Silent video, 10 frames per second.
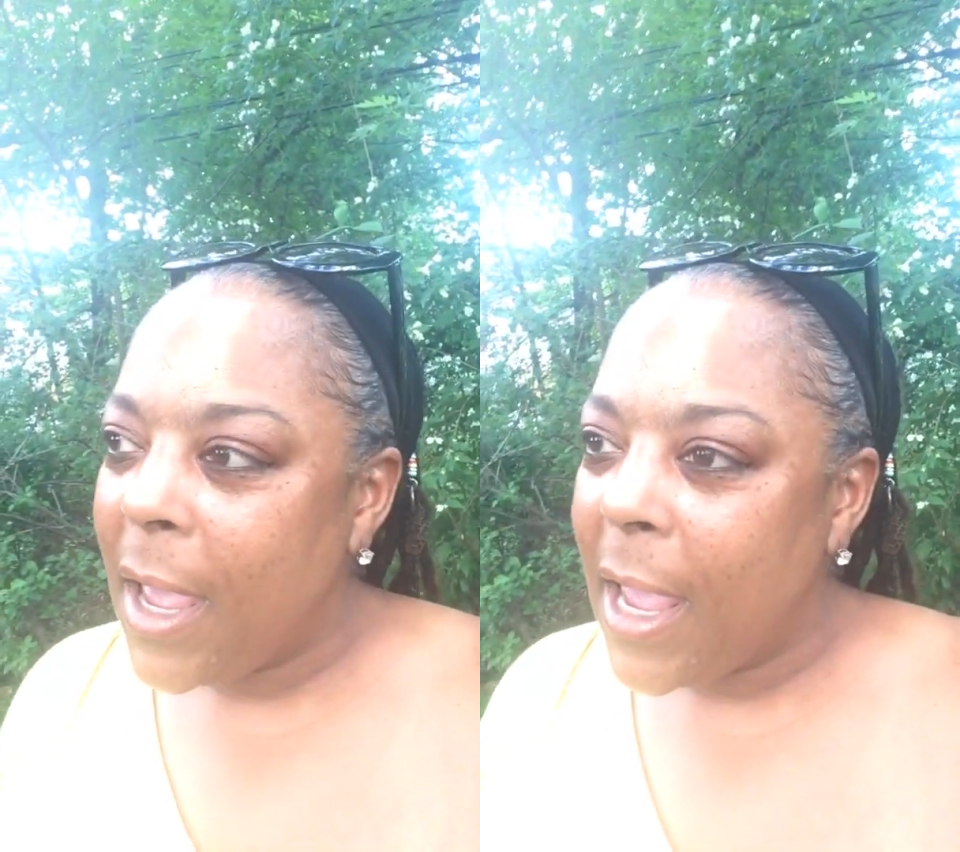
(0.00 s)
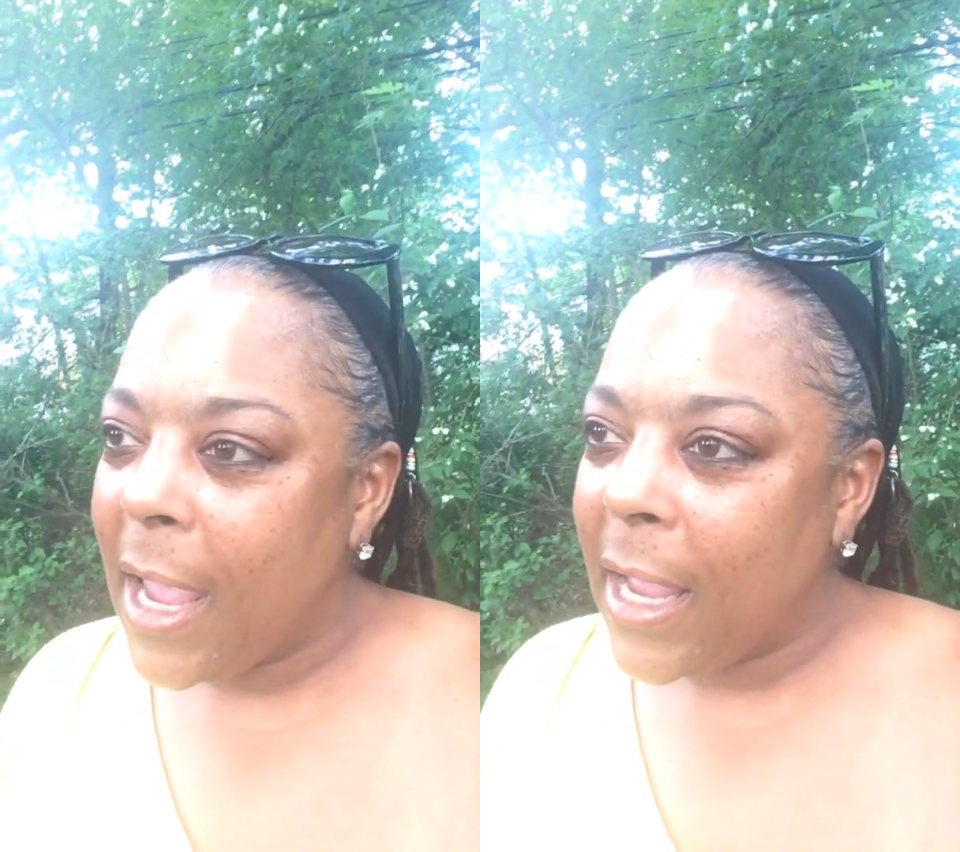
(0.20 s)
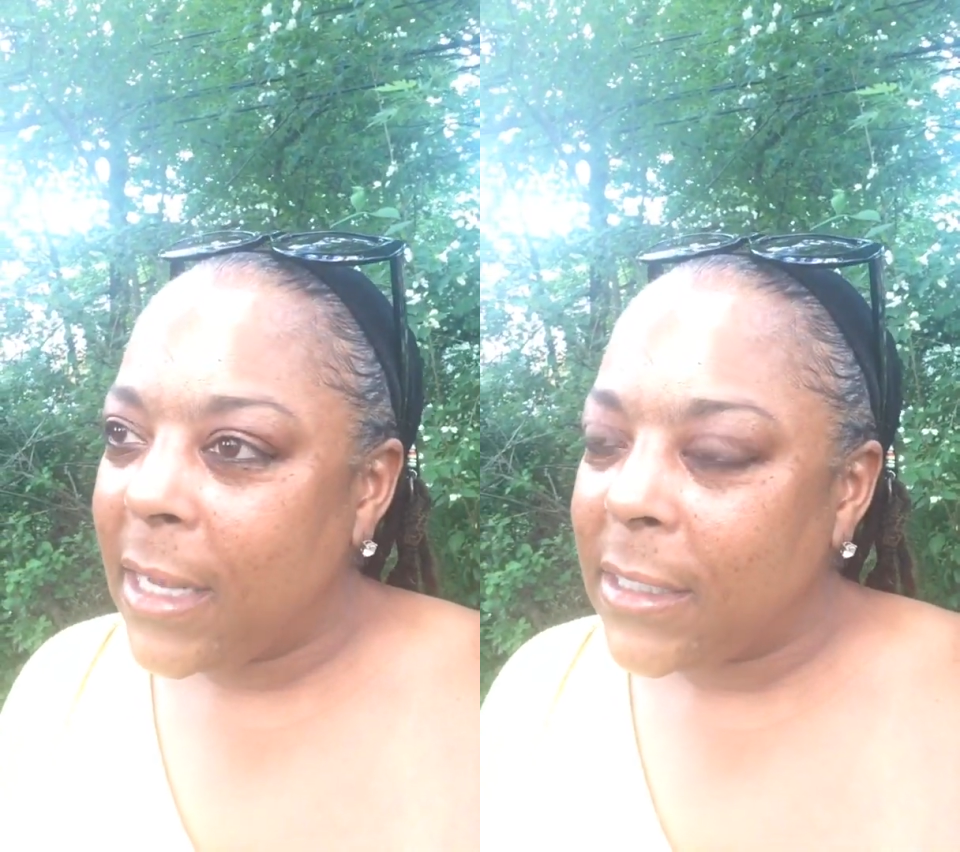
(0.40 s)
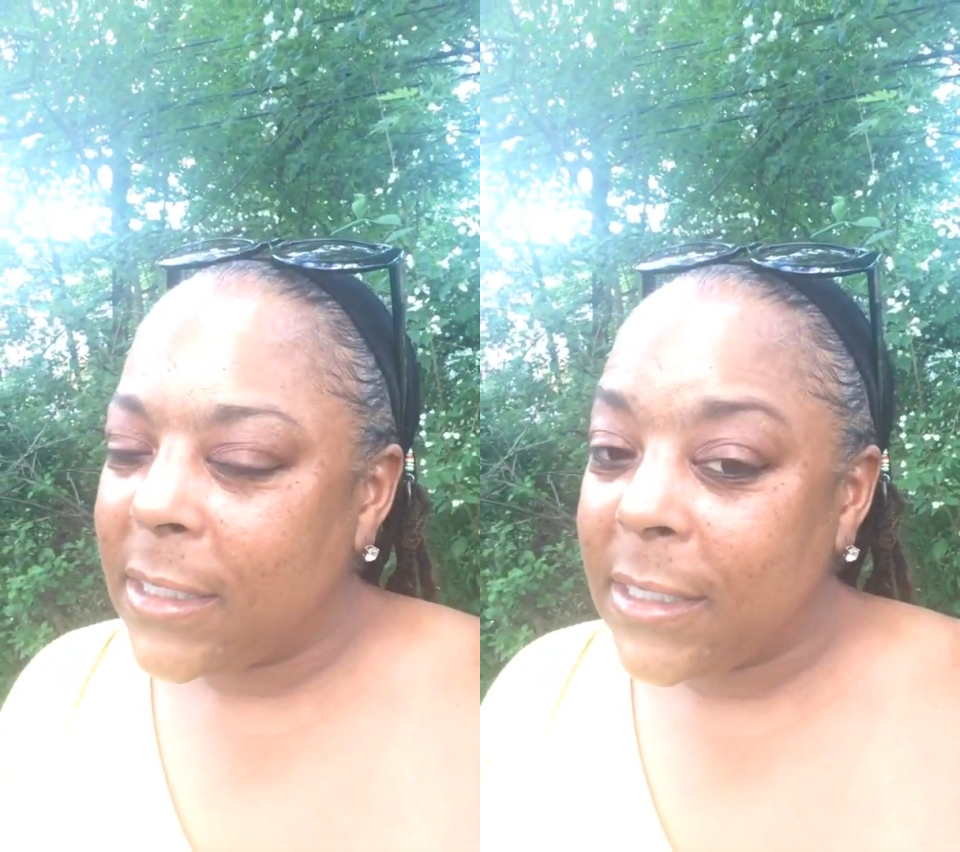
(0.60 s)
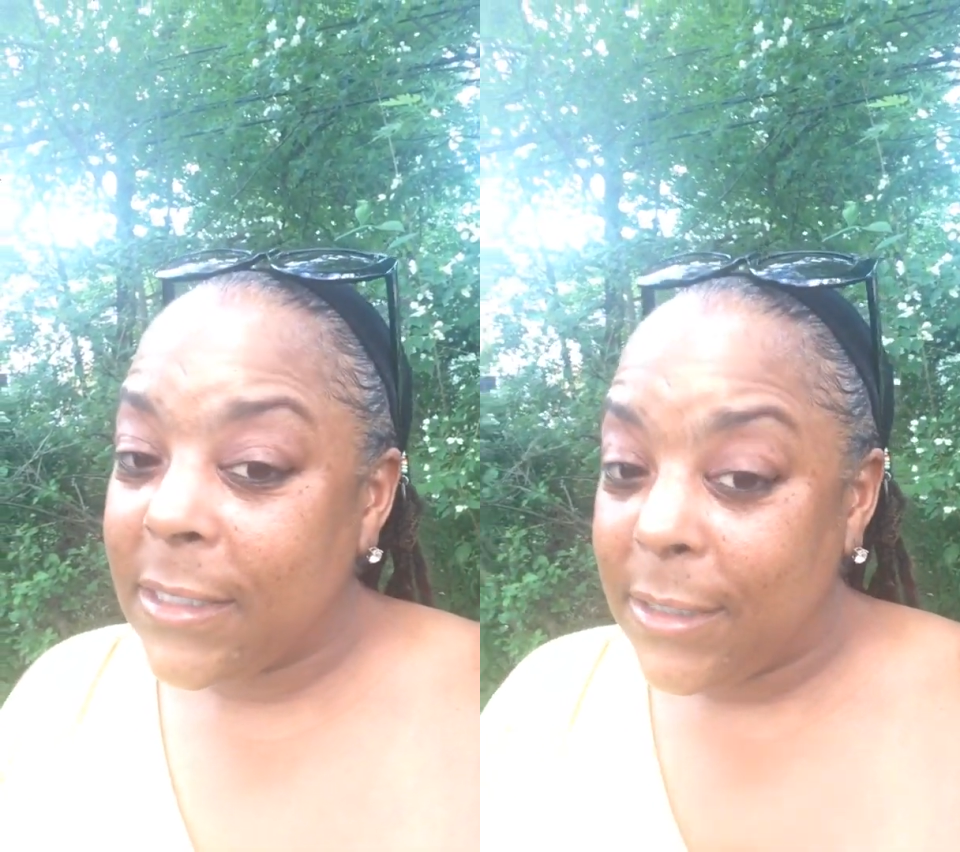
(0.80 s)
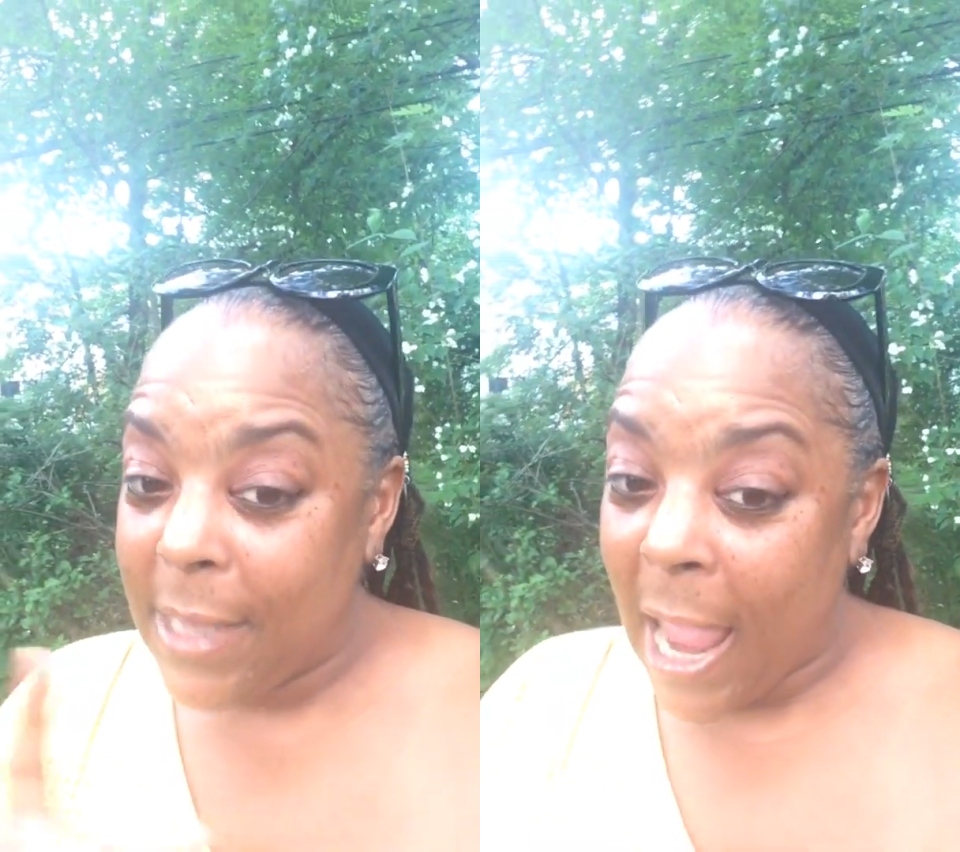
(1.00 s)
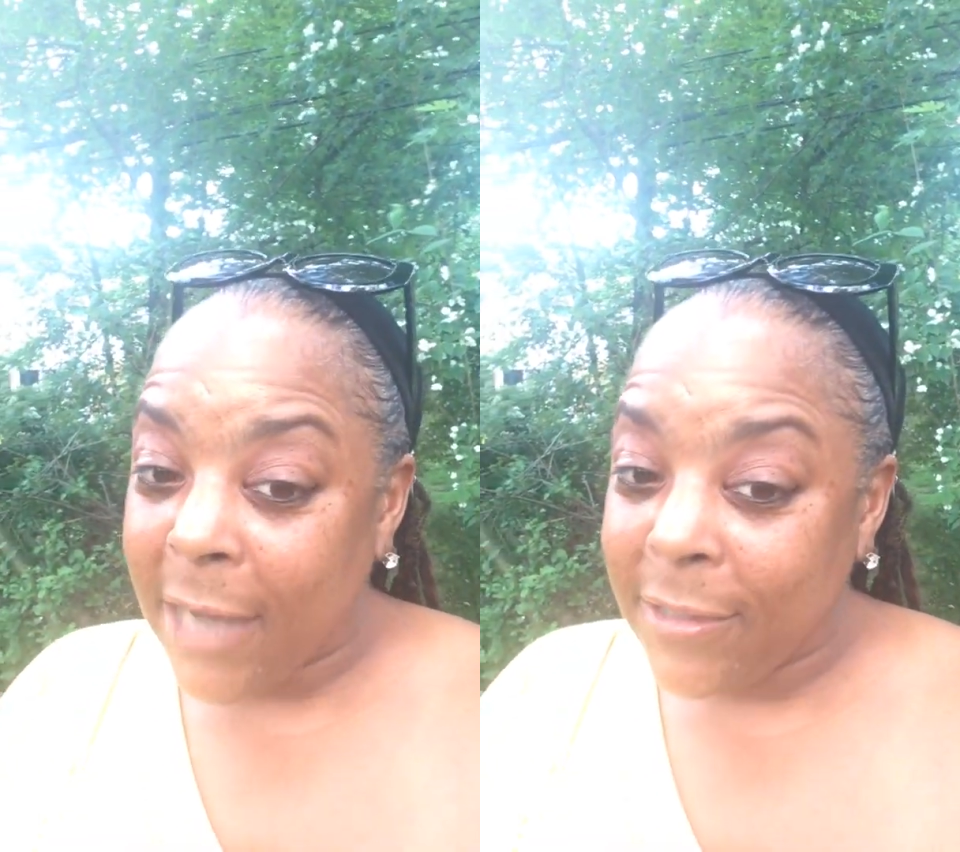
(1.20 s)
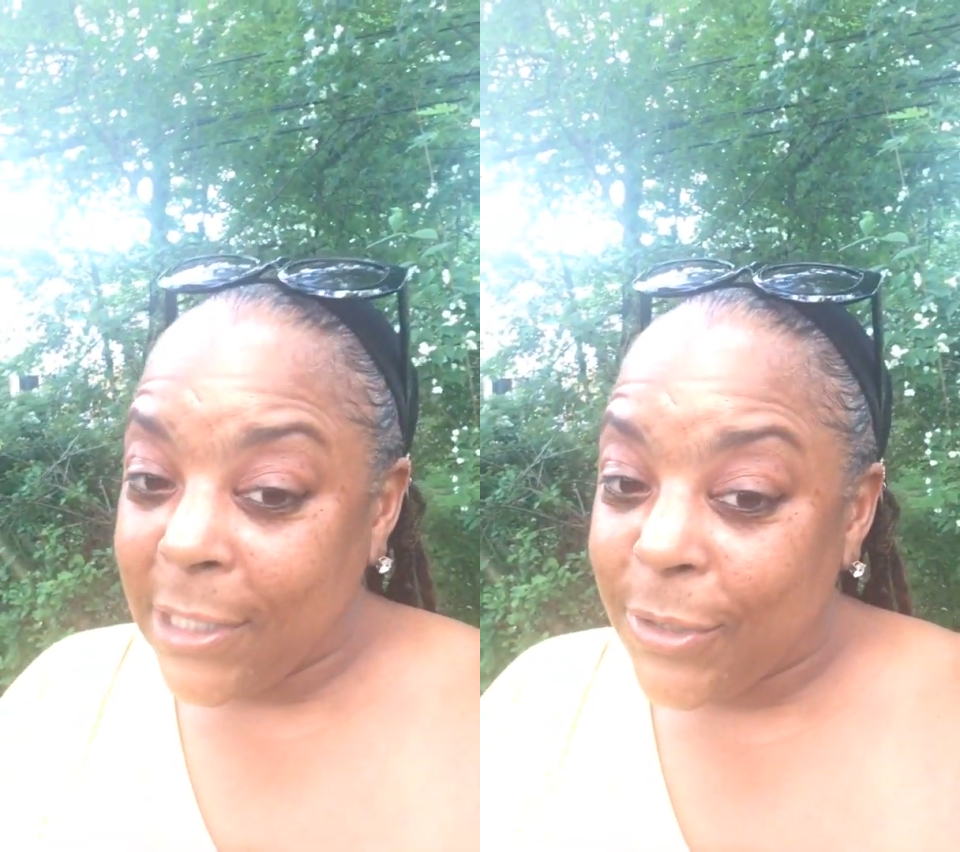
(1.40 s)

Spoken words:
And it's actually